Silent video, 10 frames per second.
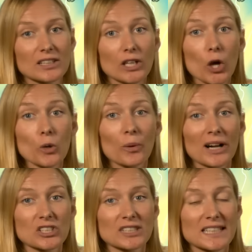low
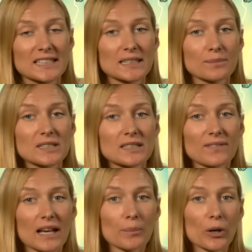pressure system to
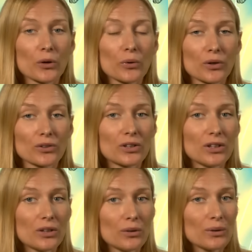develop across the
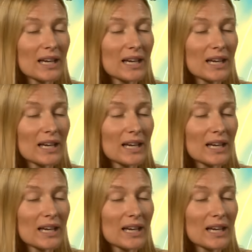U